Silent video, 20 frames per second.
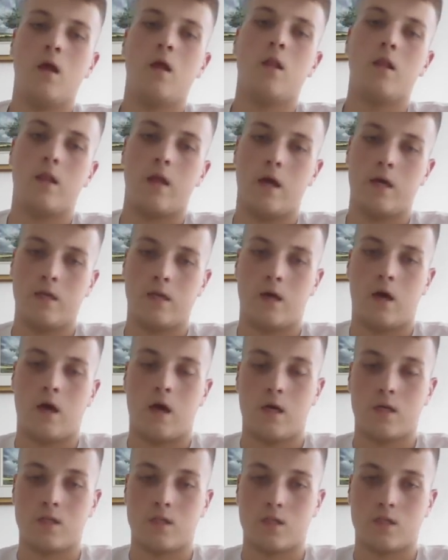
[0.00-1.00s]
Let
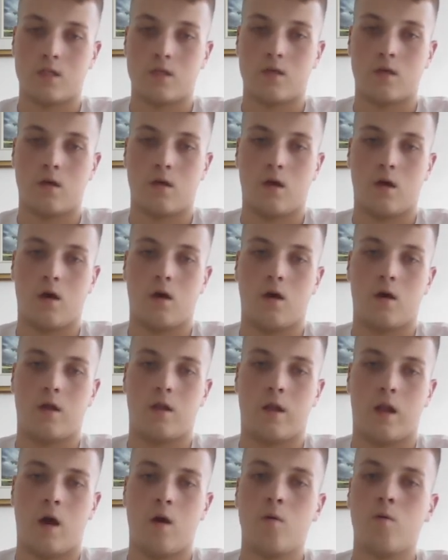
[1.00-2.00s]
us
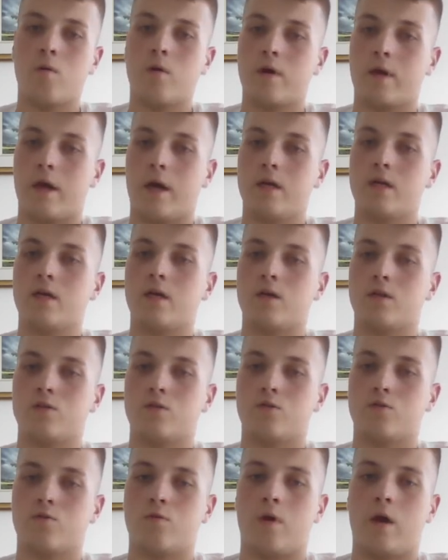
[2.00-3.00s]
now get
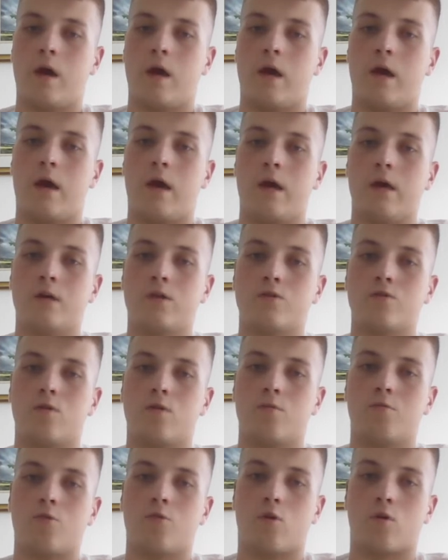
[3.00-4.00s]
into an
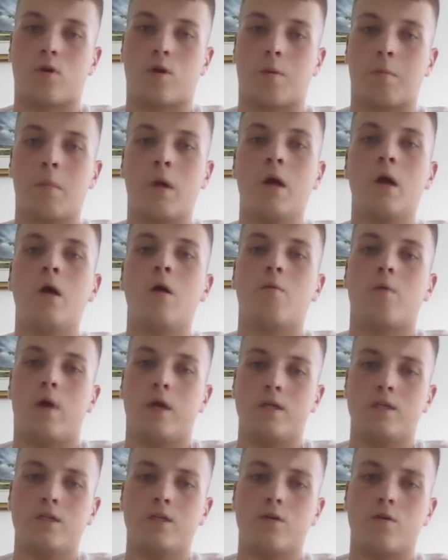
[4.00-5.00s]
actual program.
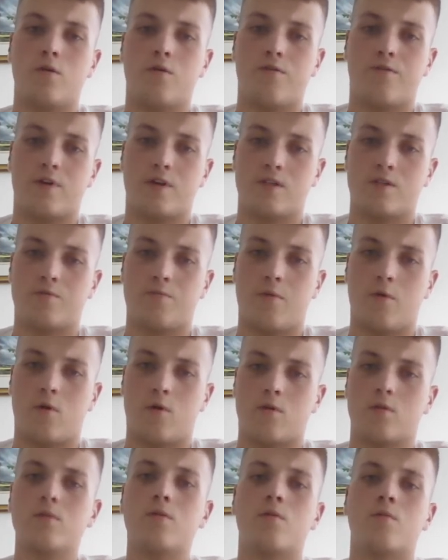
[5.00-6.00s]
Writing your first
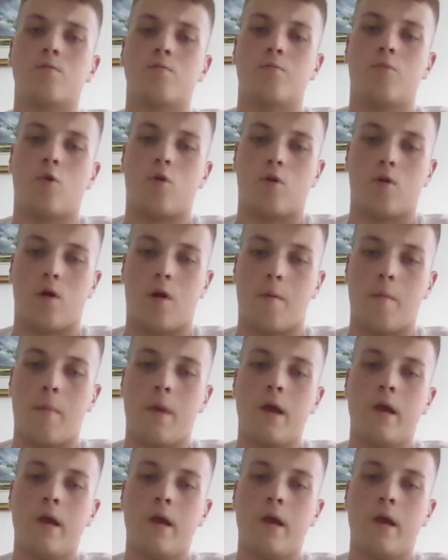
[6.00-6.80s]
program.